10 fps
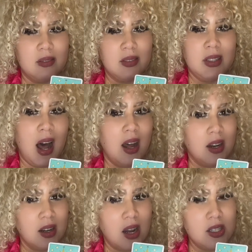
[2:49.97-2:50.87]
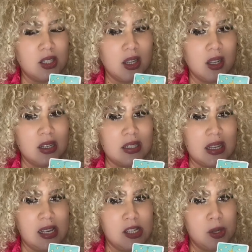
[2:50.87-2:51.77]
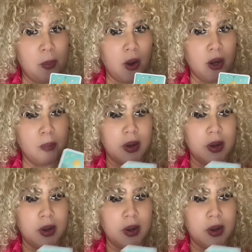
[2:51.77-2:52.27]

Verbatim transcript: not acknowledging is the easy part,